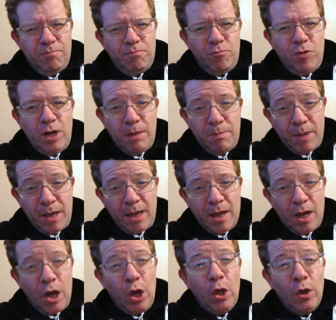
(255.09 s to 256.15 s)
really be
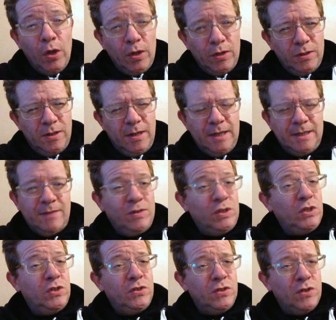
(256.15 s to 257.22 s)
alert. Let's have a
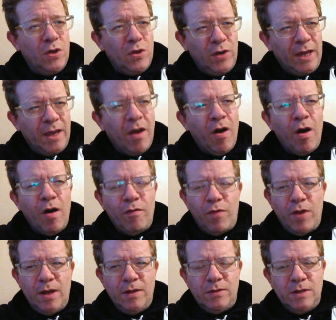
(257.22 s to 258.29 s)
discerning heart,
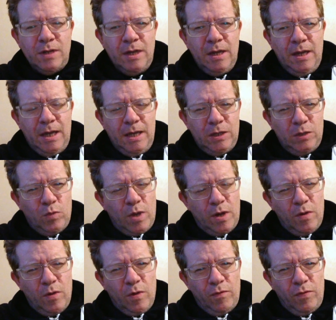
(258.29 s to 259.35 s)
friends. It's one
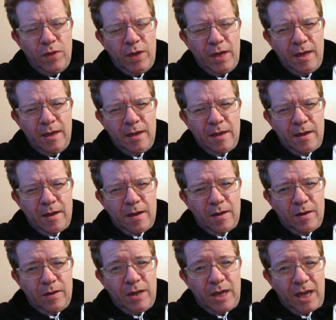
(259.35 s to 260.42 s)
of the
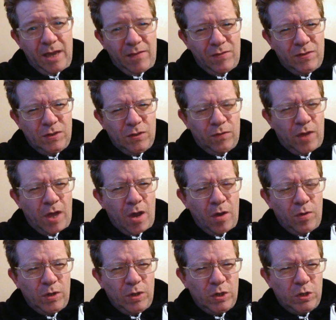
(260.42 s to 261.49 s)
gifts of the
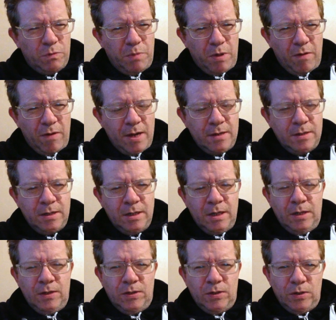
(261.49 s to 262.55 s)
Holy Spirit
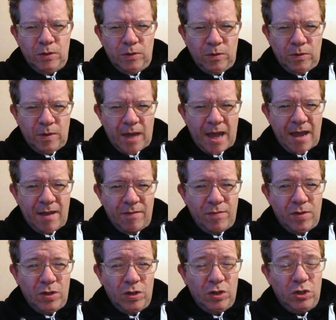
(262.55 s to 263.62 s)
to have
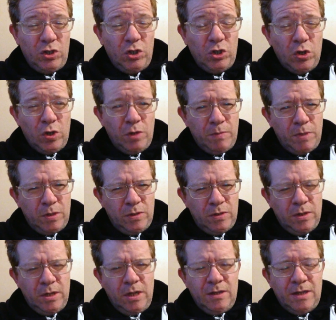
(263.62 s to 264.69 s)

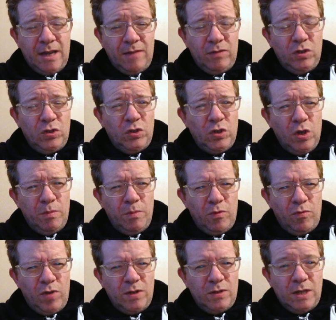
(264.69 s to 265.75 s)
discernment. To have discernment,
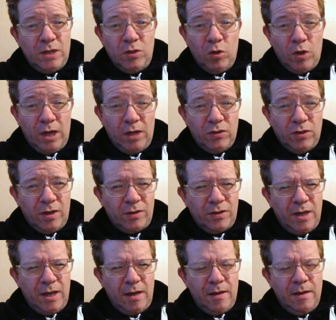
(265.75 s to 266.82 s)
friends. Let's not get sucked
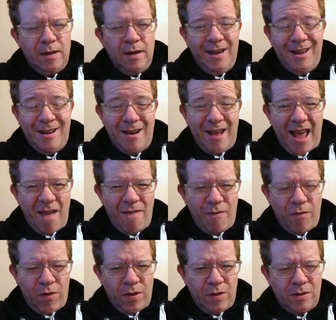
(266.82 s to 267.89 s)
in an
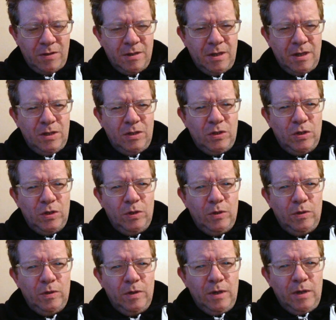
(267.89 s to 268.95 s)
effort to